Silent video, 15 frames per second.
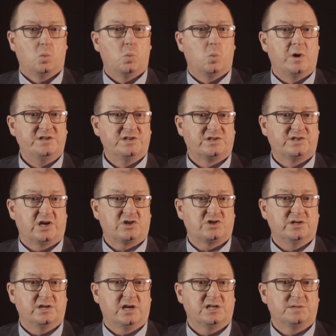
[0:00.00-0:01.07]
When
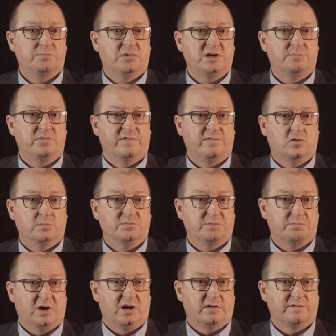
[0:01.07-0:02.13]
dissection has been performed
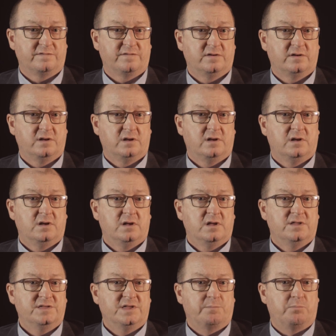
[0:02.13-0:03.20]
above,
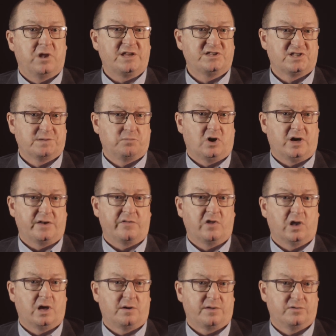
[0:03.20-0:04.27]
the blood supply to the
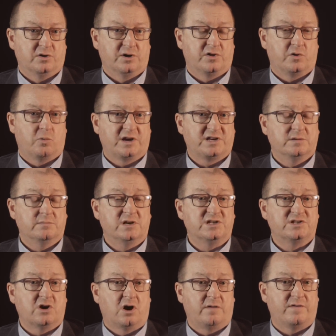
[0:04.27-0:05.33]
lower third of the rectum
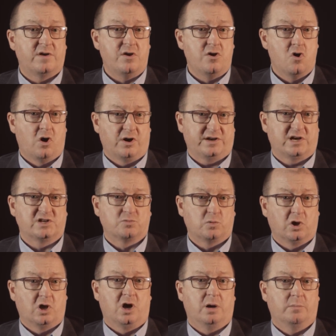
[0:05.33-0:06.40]
is often not as
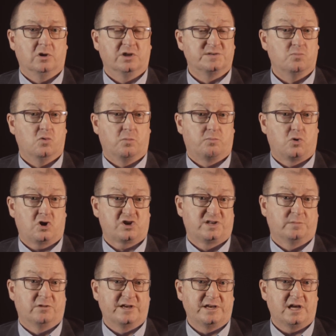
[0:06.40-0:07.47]
reliable as more
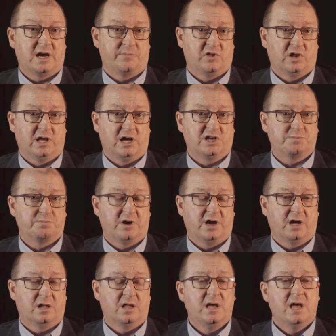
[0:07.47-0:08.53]
proximally up the large
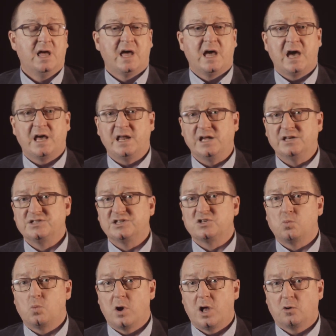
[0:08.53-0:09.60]
bowel, and hence it's
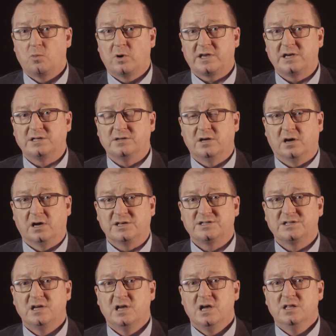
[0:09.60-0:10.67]
well
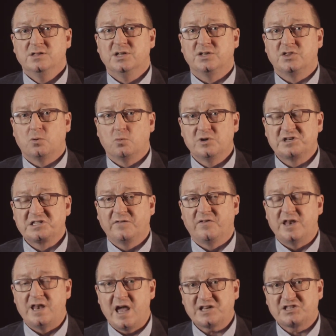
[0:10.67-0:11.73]
recognised that the risk of
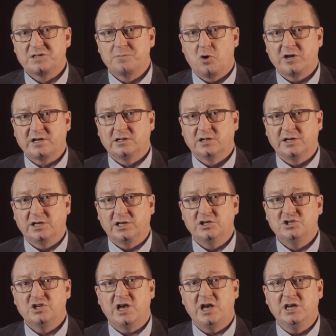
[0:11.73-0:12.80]
anastomotic
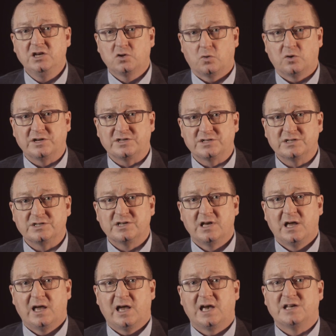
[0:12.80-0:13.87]
leakage increases
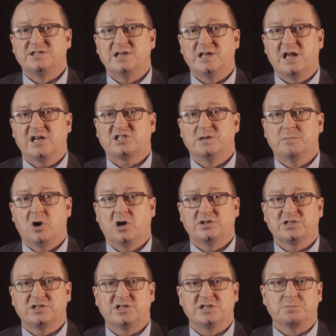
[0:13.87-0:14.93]
as the
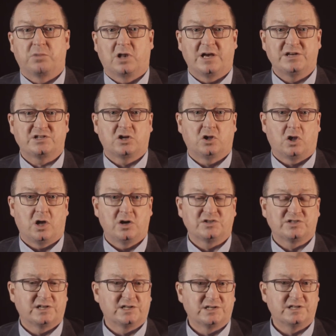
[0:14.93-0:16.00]
anastomosis is placed
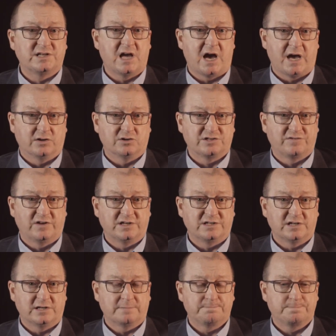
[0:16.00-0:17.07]
closer to the anal sphincter.